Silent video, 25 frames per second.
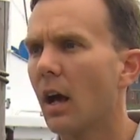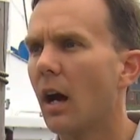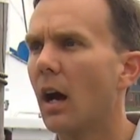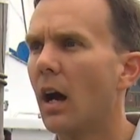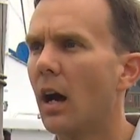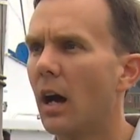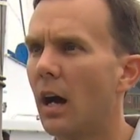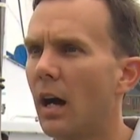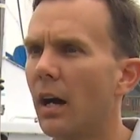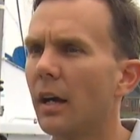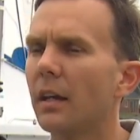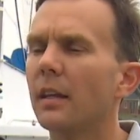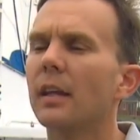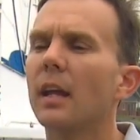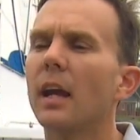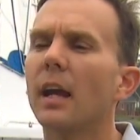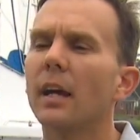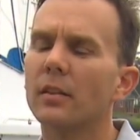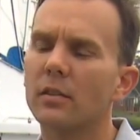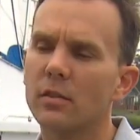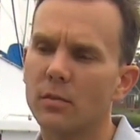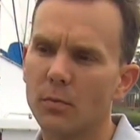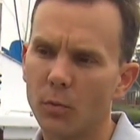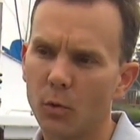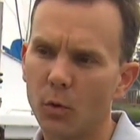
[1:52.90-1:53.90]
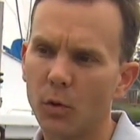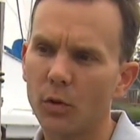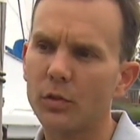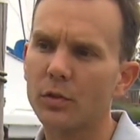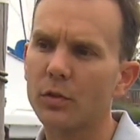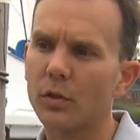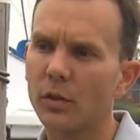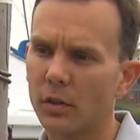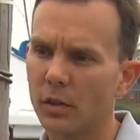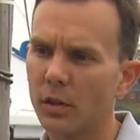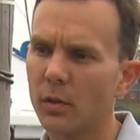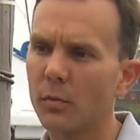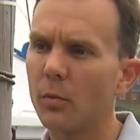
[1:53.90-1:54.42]
Yes,
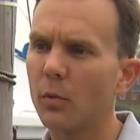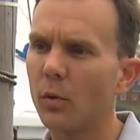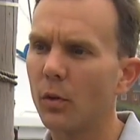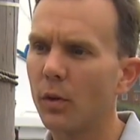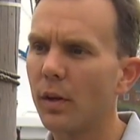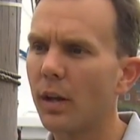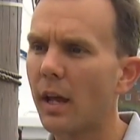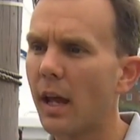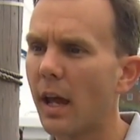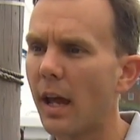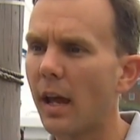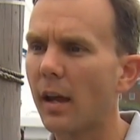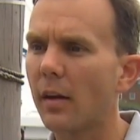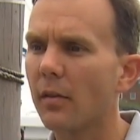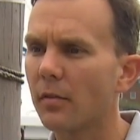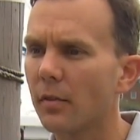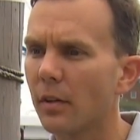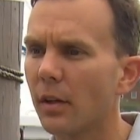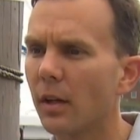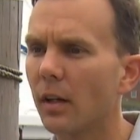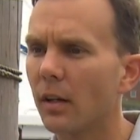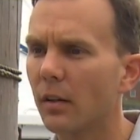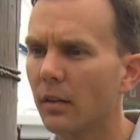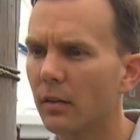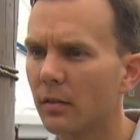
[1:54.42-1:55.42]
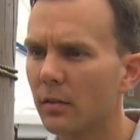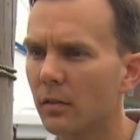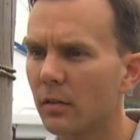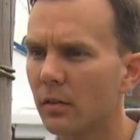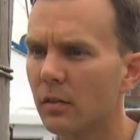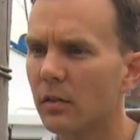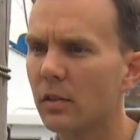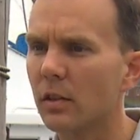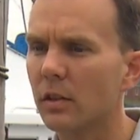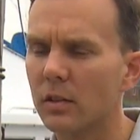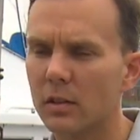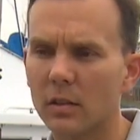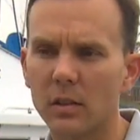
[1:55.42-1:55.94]
certainly more than half, yeah.
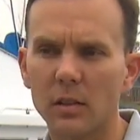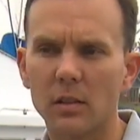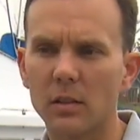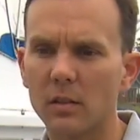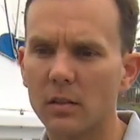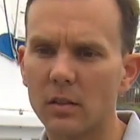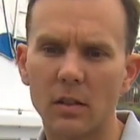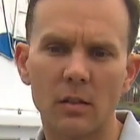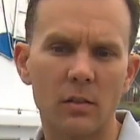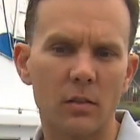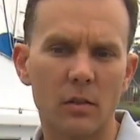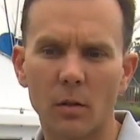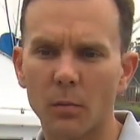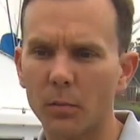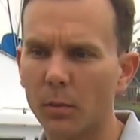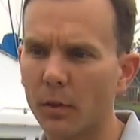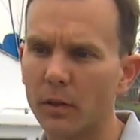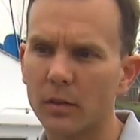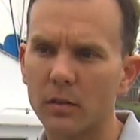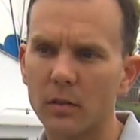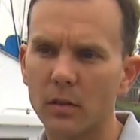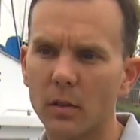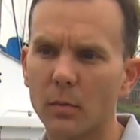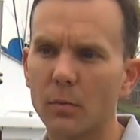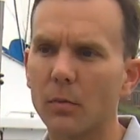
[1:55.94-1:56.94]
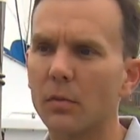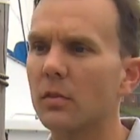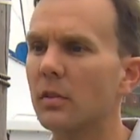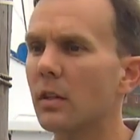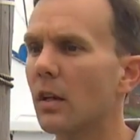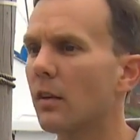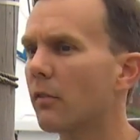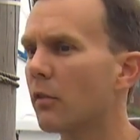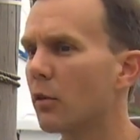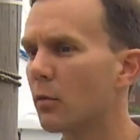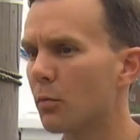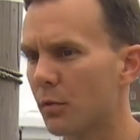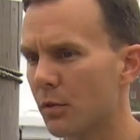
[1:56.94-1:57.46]
60, in some places up to
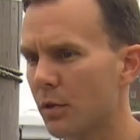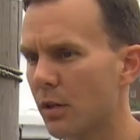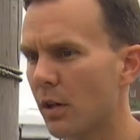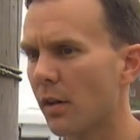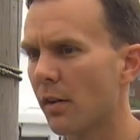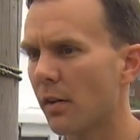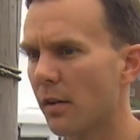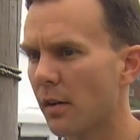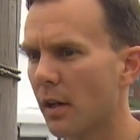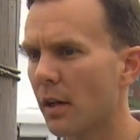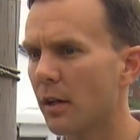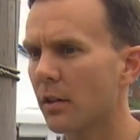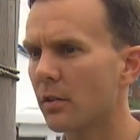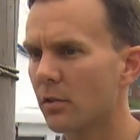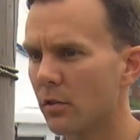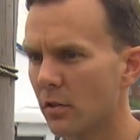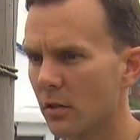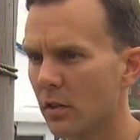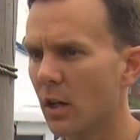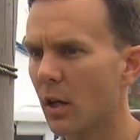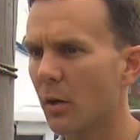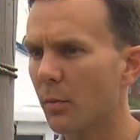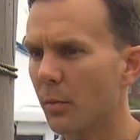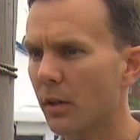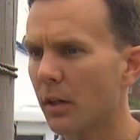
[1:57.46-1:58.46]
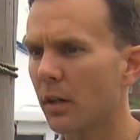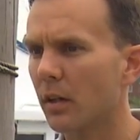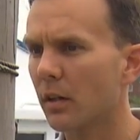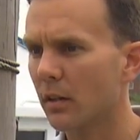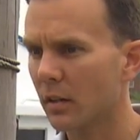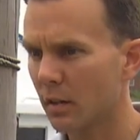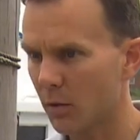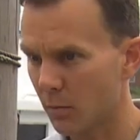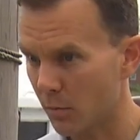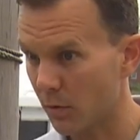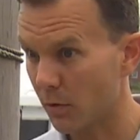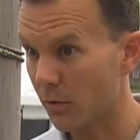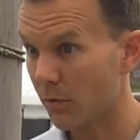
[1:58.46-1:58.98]
70% of the nitrogen coming in
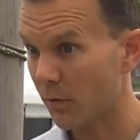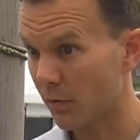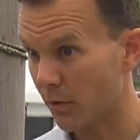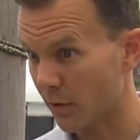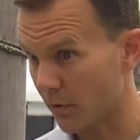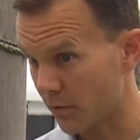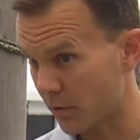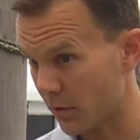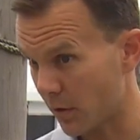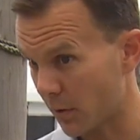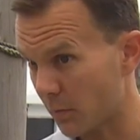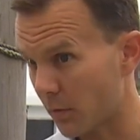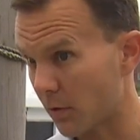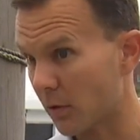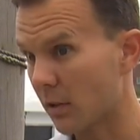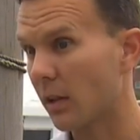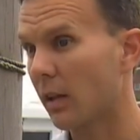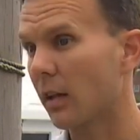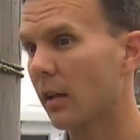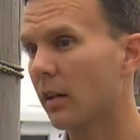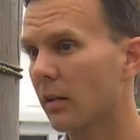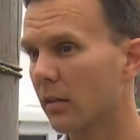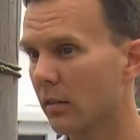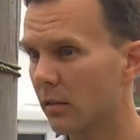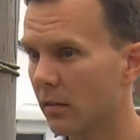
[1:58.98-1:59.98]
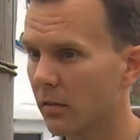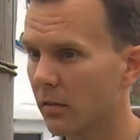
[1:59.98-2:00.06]
can be from those septic tanks.